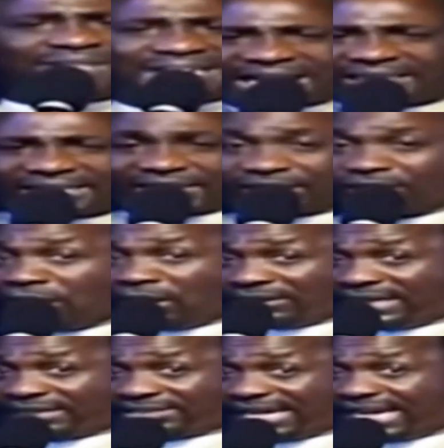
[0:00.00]
if that is
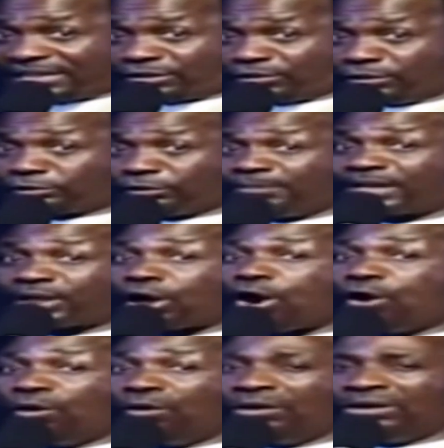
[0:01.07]
not the title to be
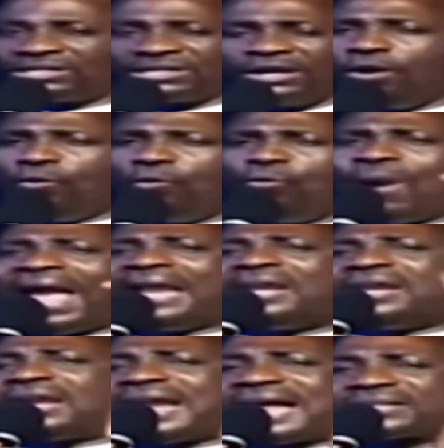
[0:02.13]
called,
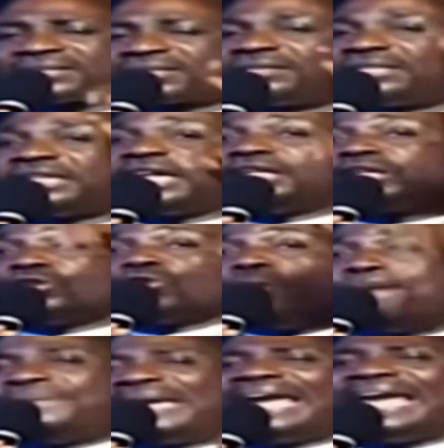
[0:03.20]
when last did
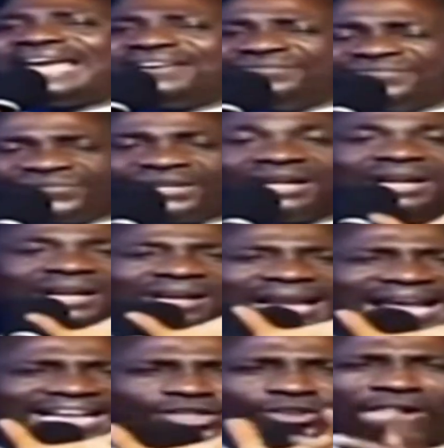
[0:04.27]
you behave
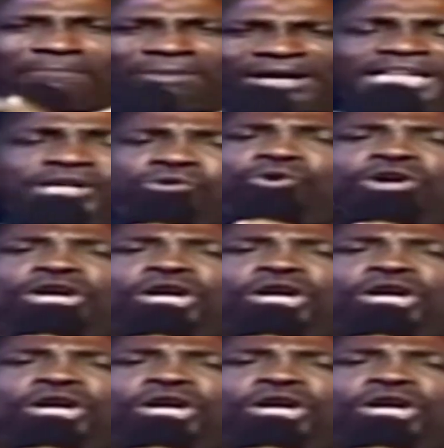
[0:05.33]
like somebody